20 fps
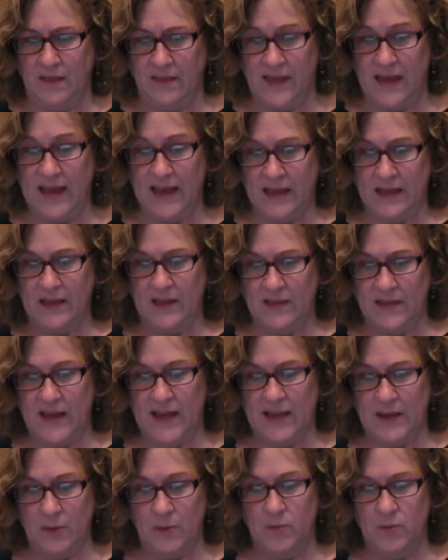
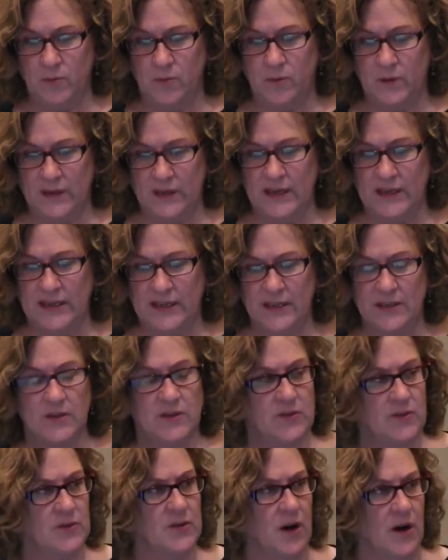they really
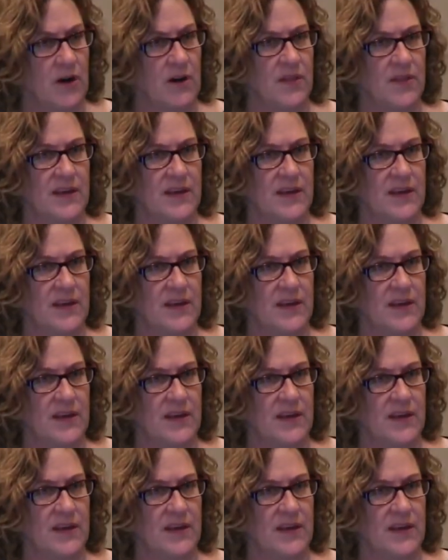start